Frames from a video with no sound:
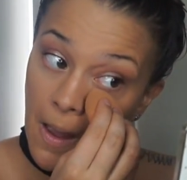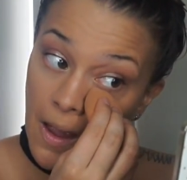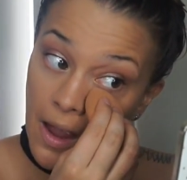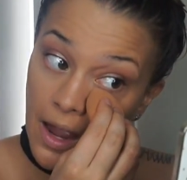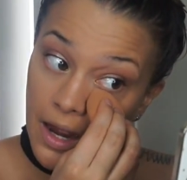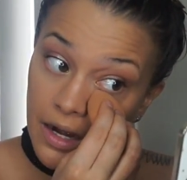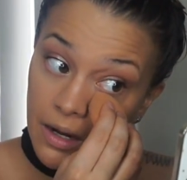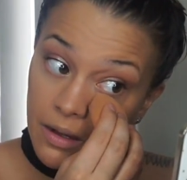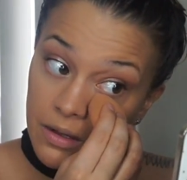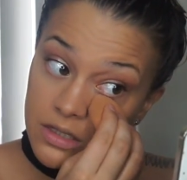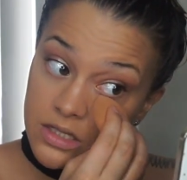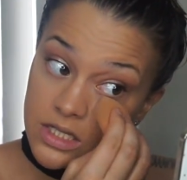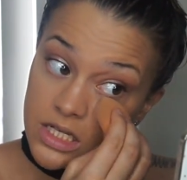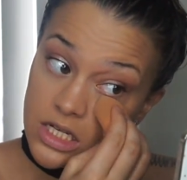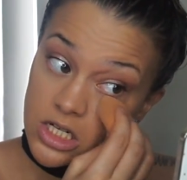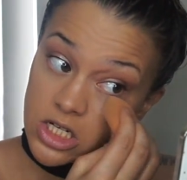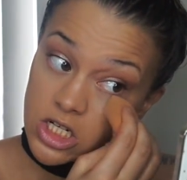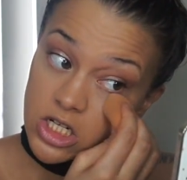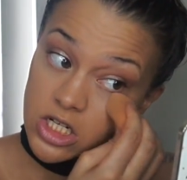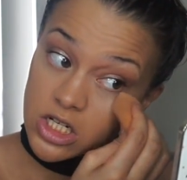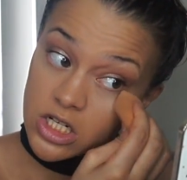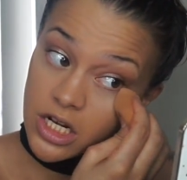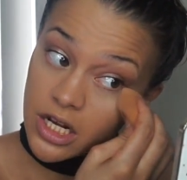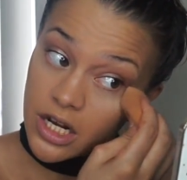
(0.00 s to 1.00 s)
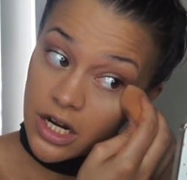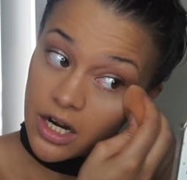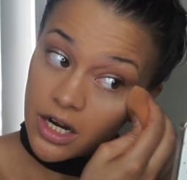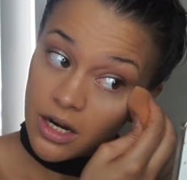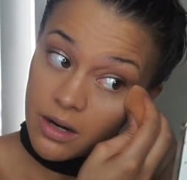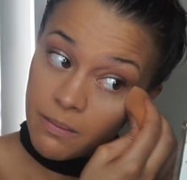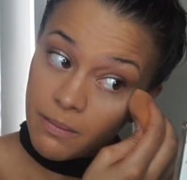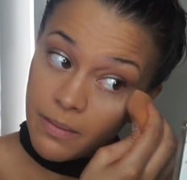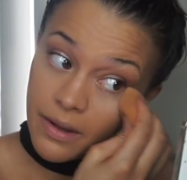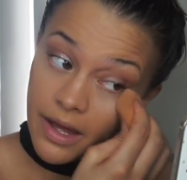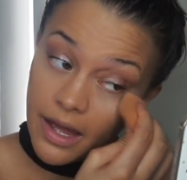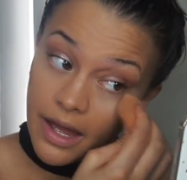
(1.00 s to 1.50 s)
I know it says
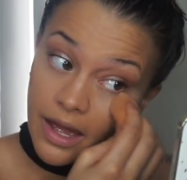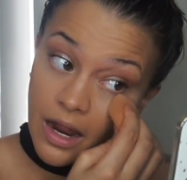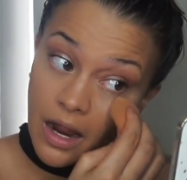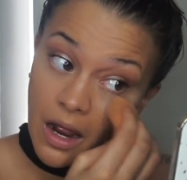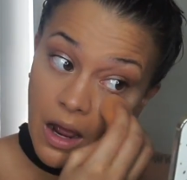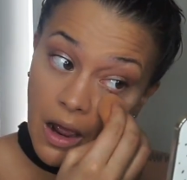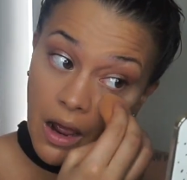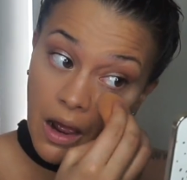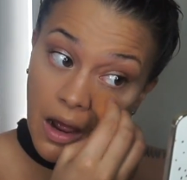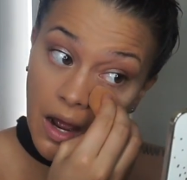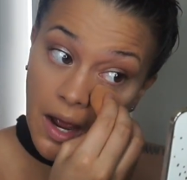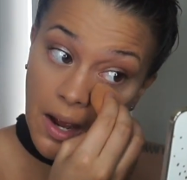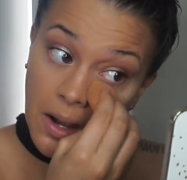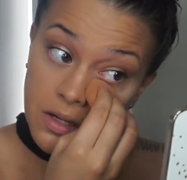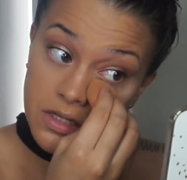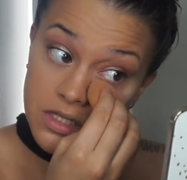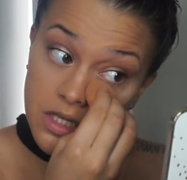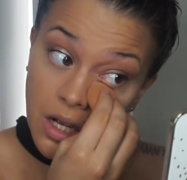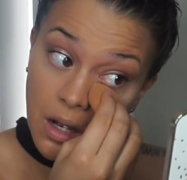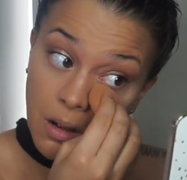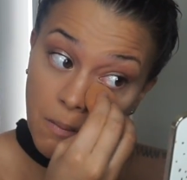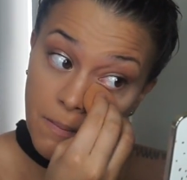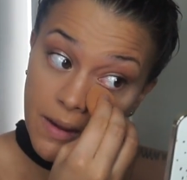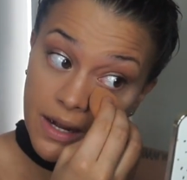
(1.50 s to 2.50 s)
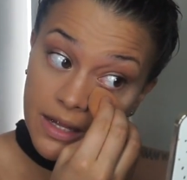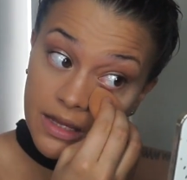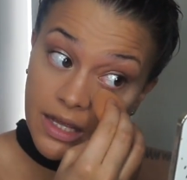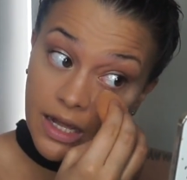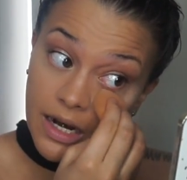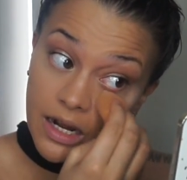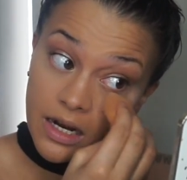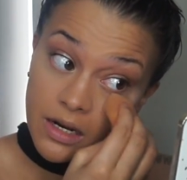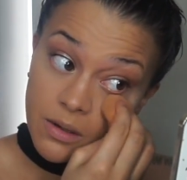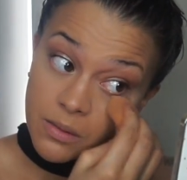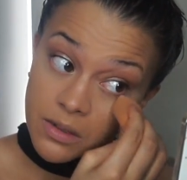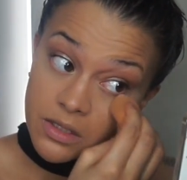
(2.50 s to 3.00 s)
sheer, but I was hoping
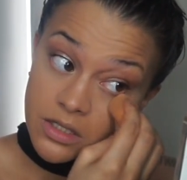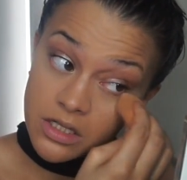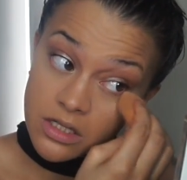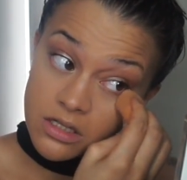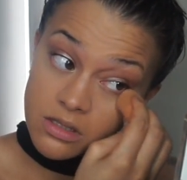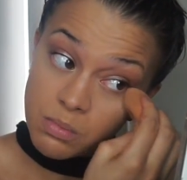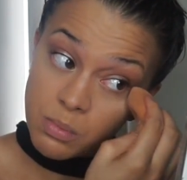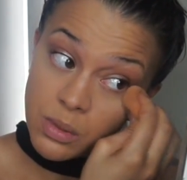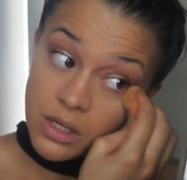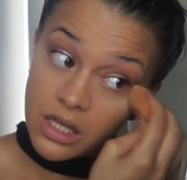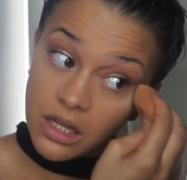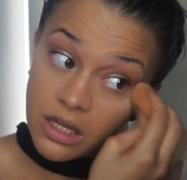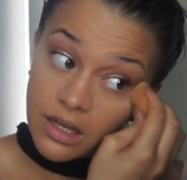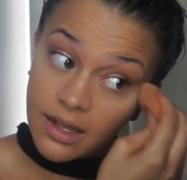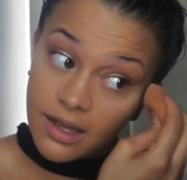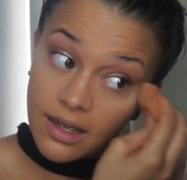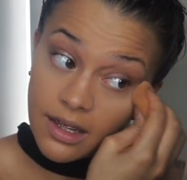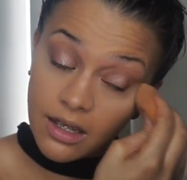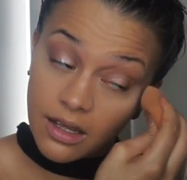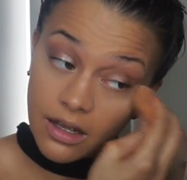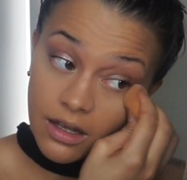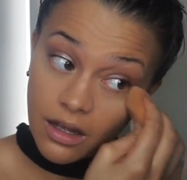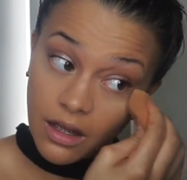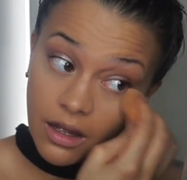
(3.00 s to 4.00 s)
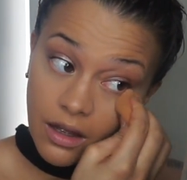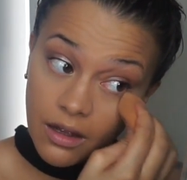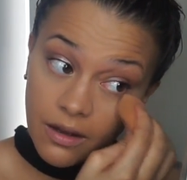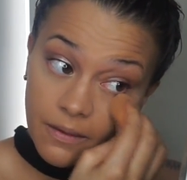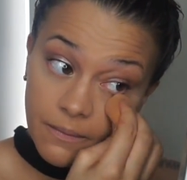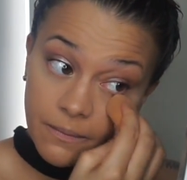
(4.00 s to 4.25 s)
that it would just be like